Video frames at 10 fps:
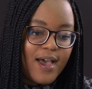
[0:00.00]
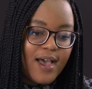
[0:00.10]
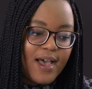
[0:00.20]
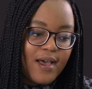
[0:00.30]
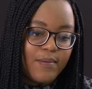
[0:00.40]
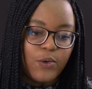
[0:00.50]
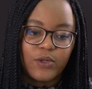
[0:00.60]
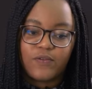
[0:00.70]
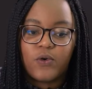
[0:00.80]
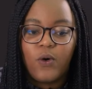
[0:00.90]
port
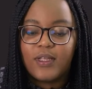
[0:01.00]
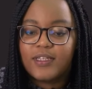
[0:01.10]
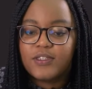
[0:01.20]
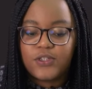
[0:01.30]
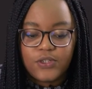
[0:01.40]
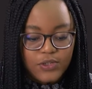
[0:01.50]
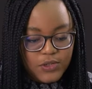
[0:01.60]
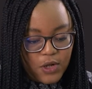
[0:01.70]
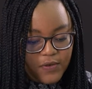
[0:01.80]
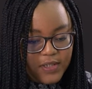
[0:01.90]
of call is to
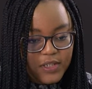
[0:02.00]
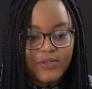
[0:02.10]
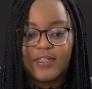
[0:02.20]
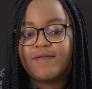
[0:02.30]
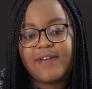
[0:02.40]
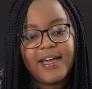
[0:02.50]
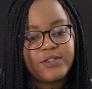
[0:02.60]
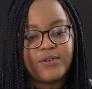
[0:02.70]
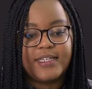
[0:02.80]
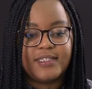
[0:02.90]
solve it using
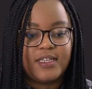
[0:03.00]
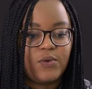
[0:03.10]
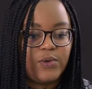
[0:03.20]
factorizing,